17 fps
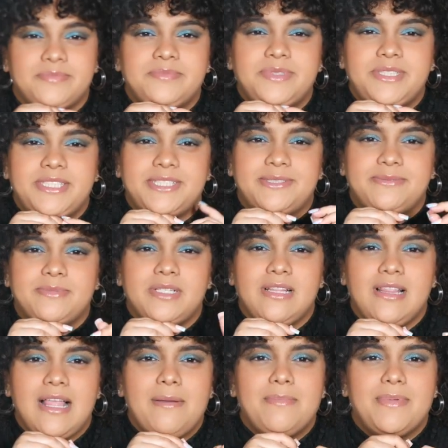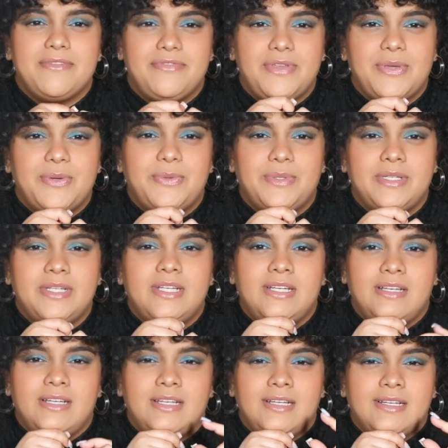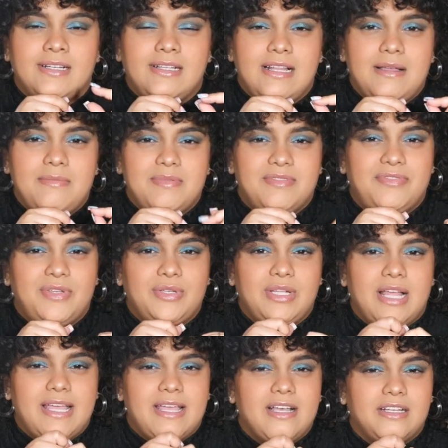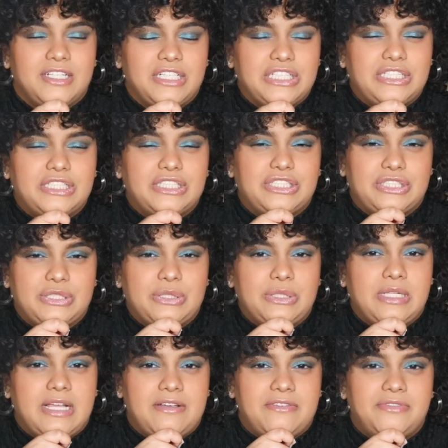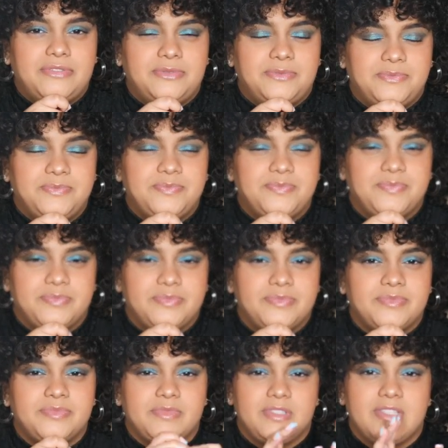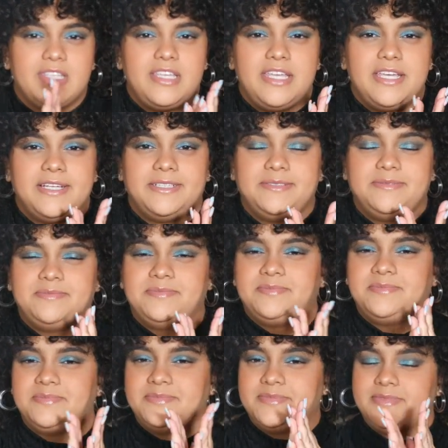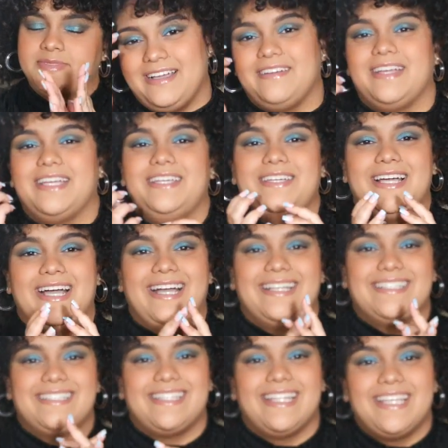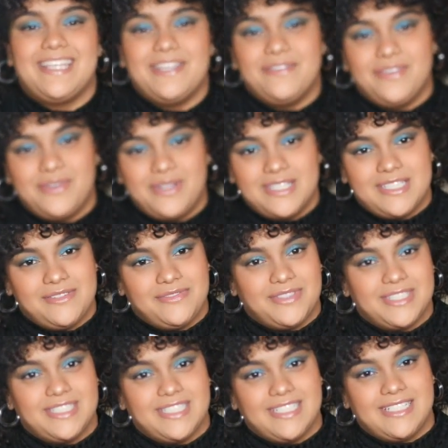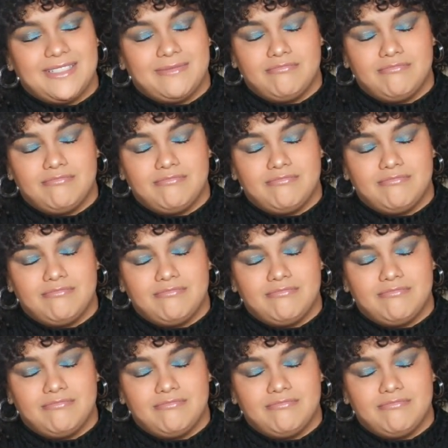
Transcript: Yeah, clap if you like unconditional love. Yeah. Alright, you guys, thank you for watching today's